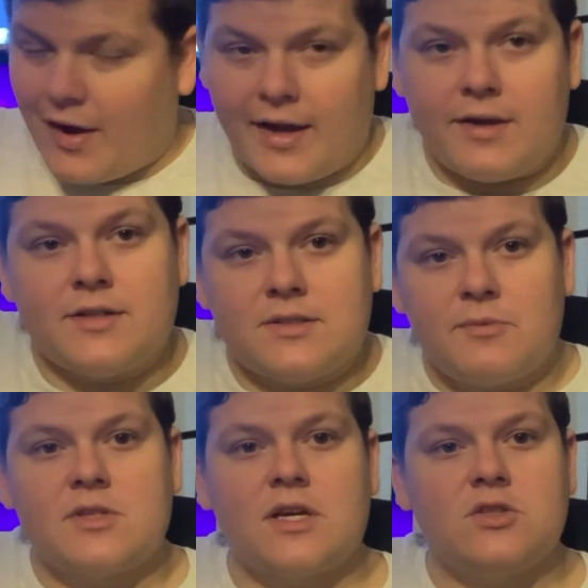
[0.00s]
I had
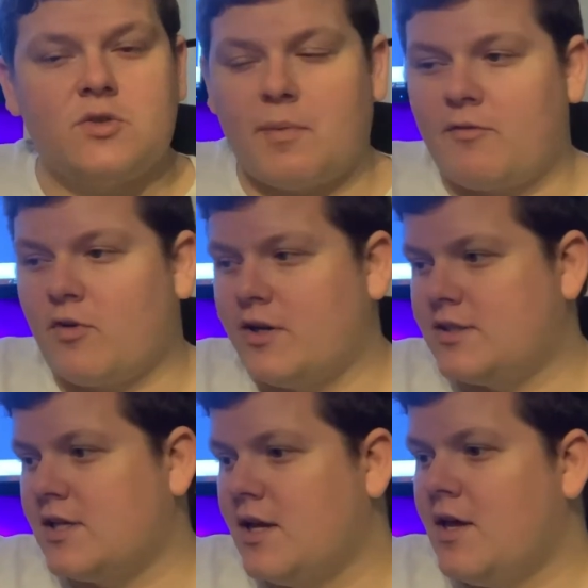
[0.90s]
some discussions with my
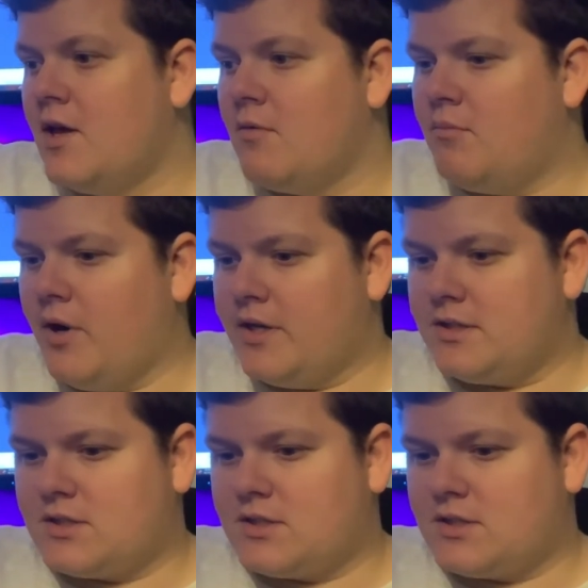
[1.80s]
friends, but